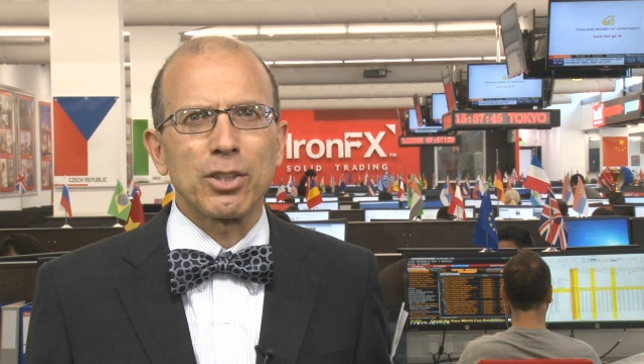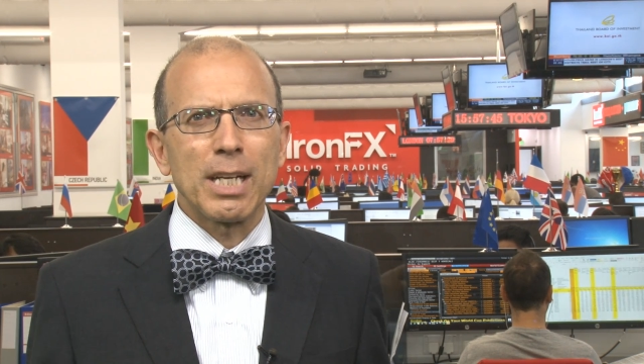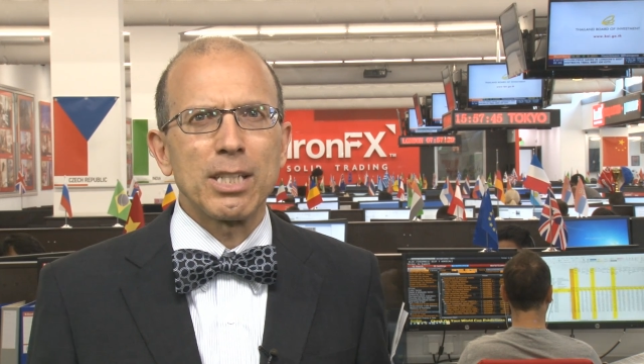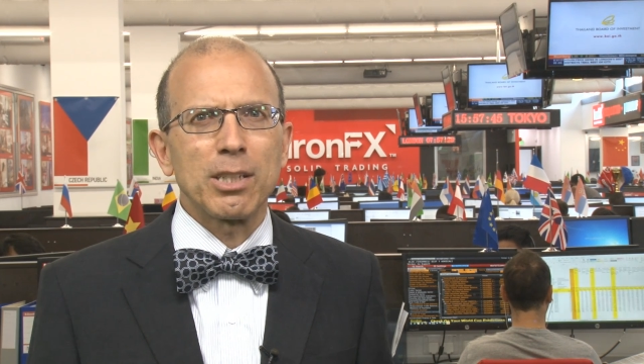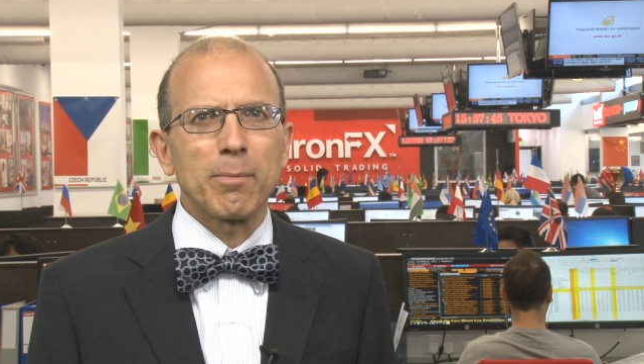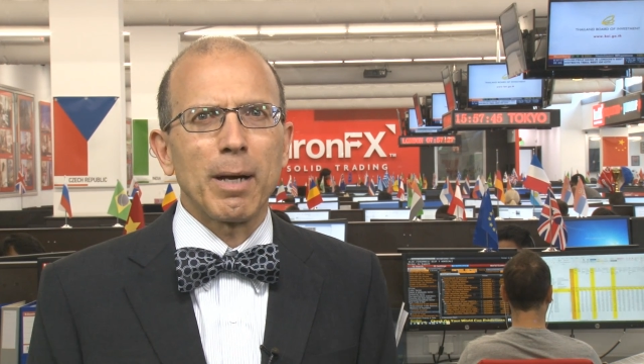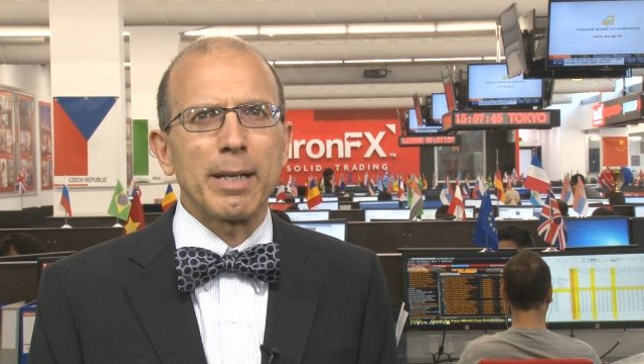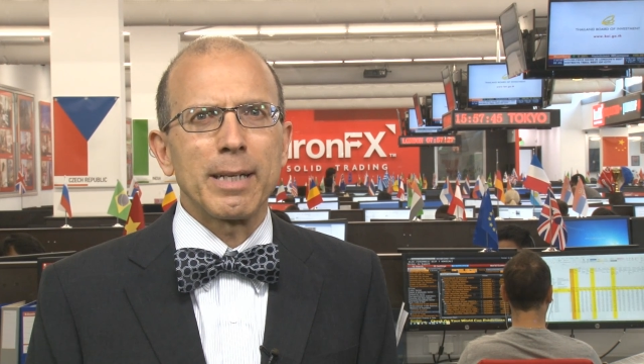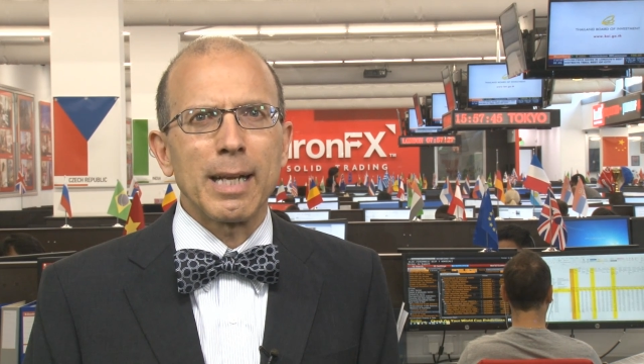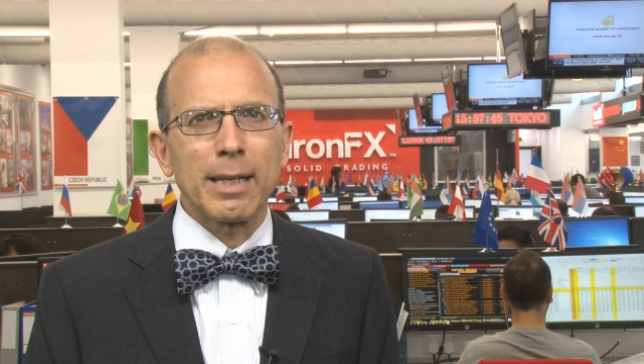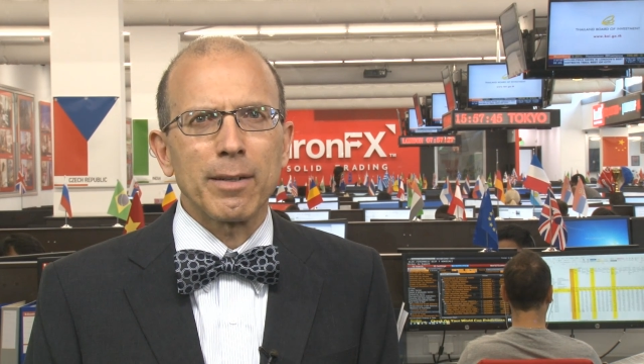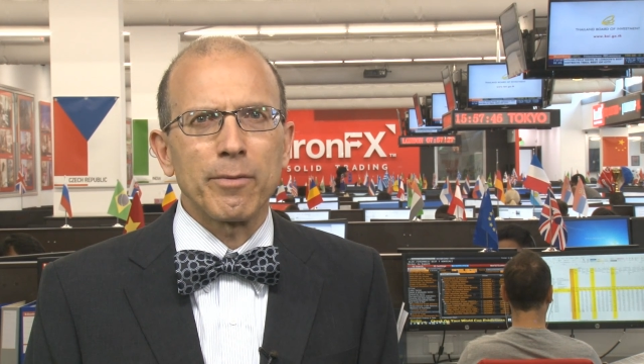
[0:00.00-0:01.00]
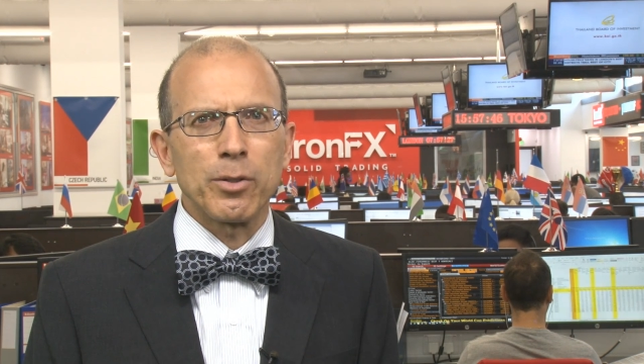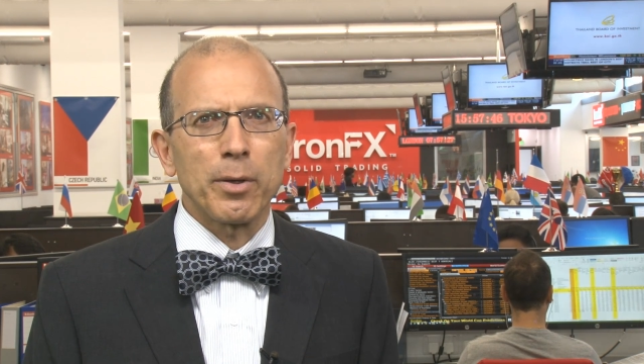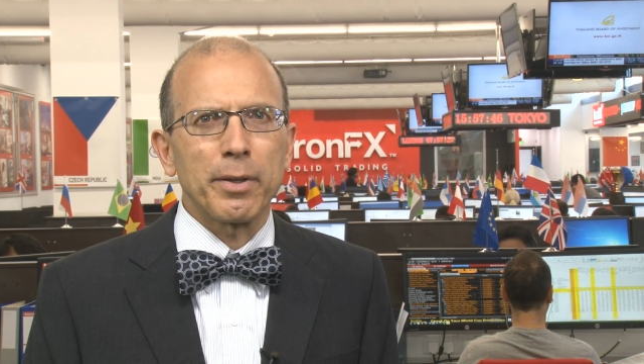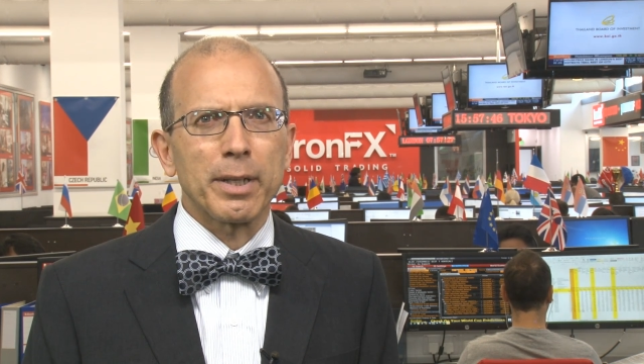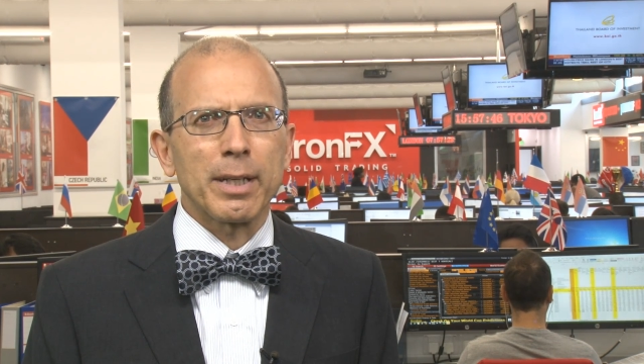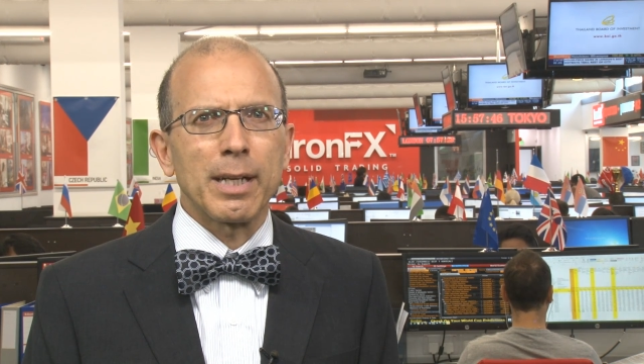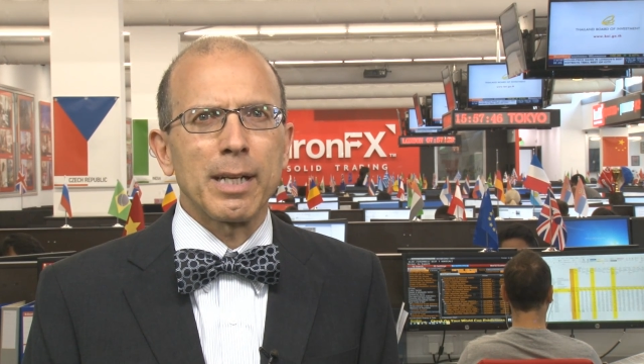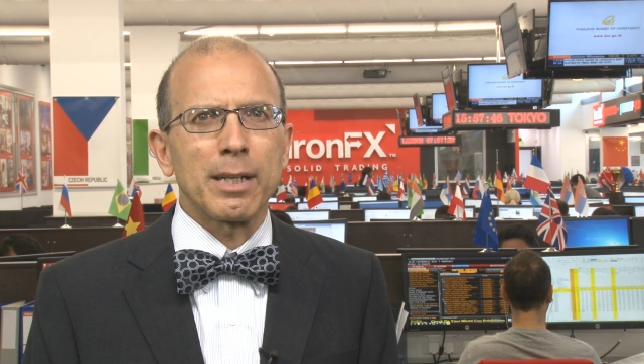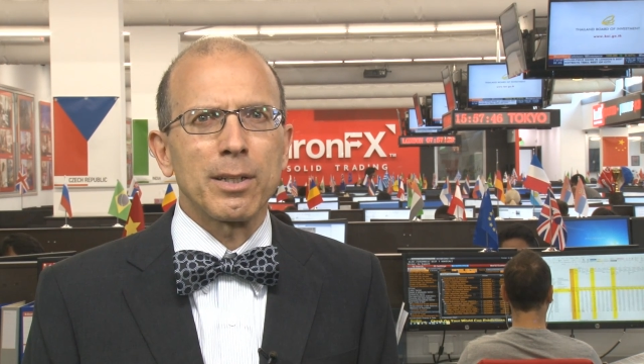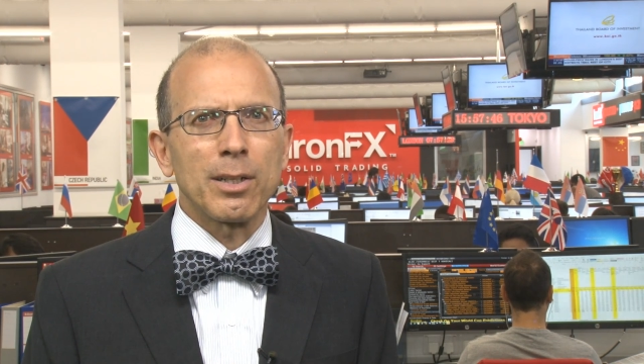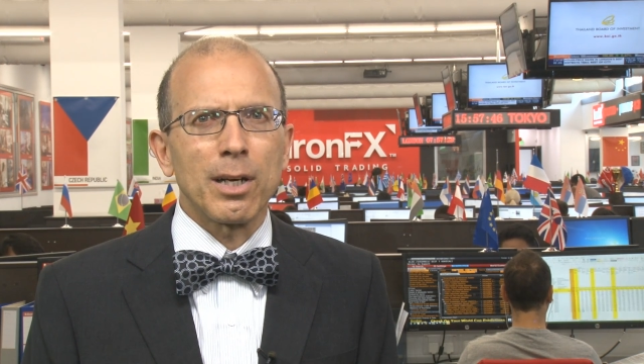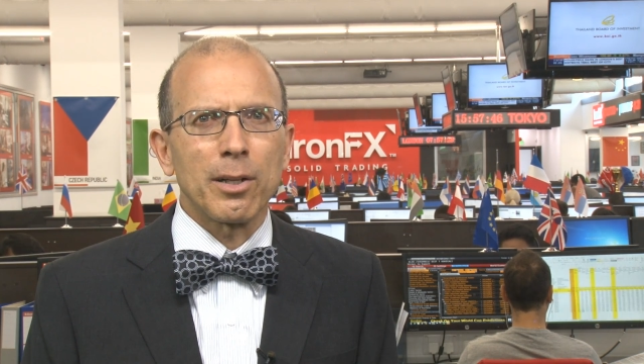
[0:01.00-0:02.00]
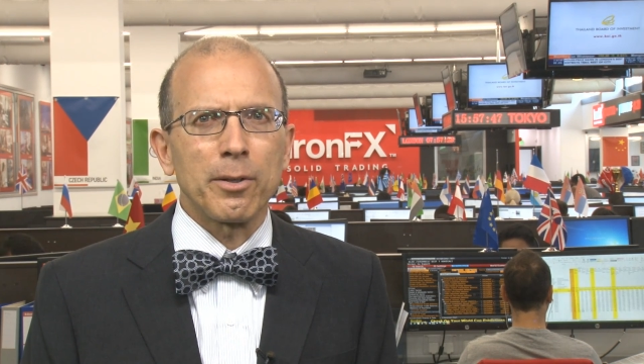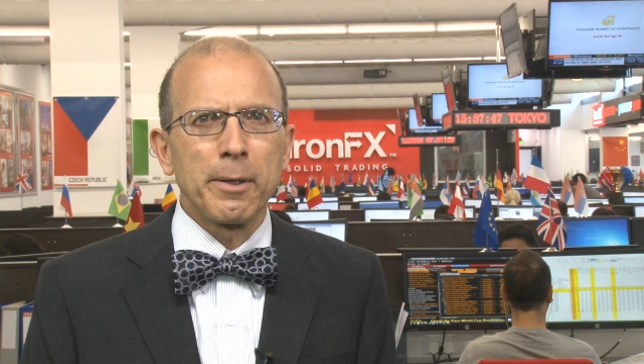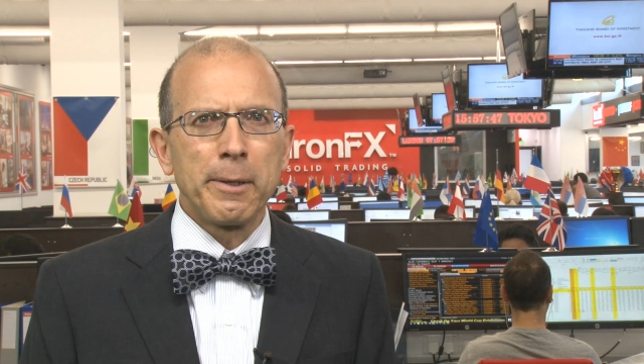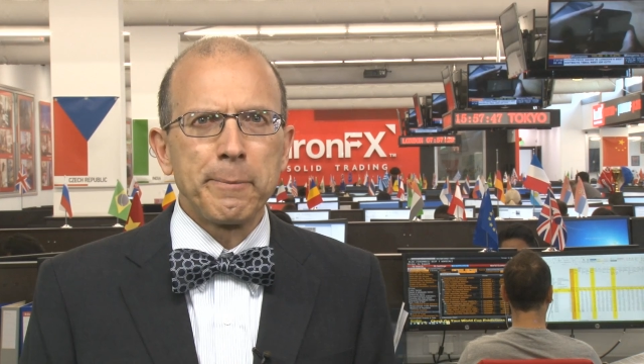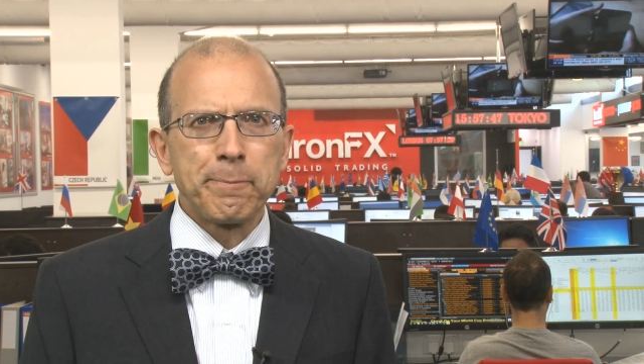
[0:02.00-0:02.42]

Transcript: changing my negative view on the Canadian dollar